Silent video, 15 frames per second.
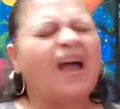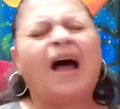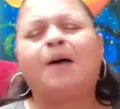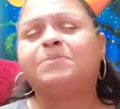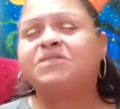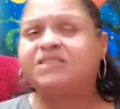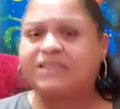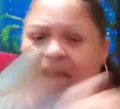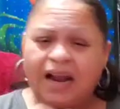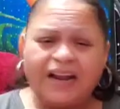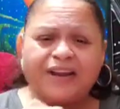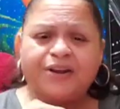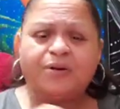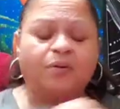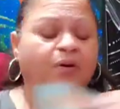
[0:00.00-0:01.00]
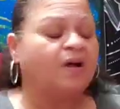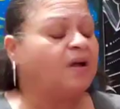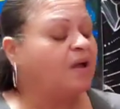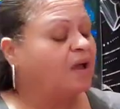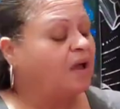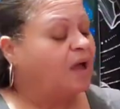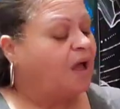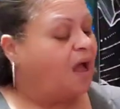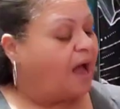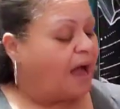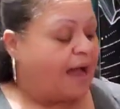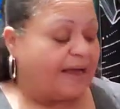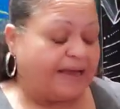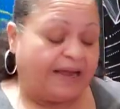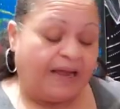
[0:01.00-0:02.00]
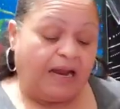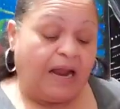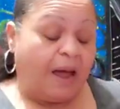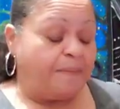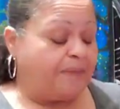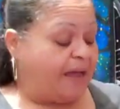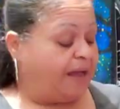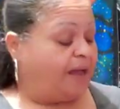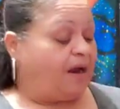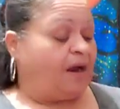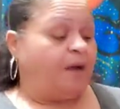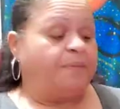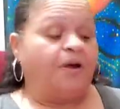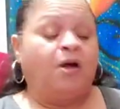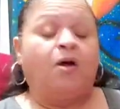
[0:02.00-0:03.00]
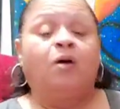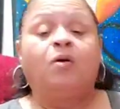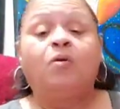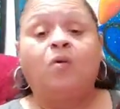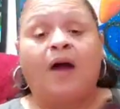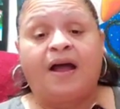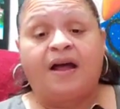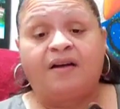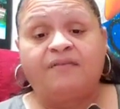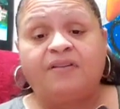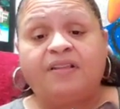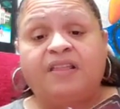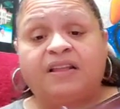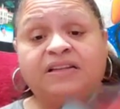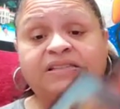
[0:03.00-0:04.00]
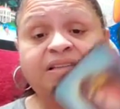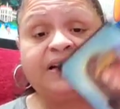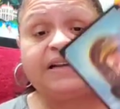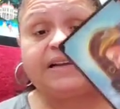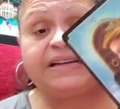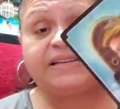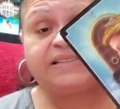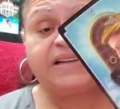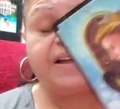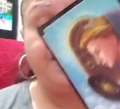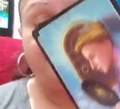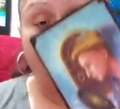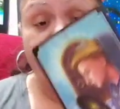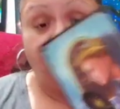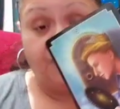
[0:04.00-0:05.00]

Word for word: I'm telling you, I cannot make it up whoever this is here,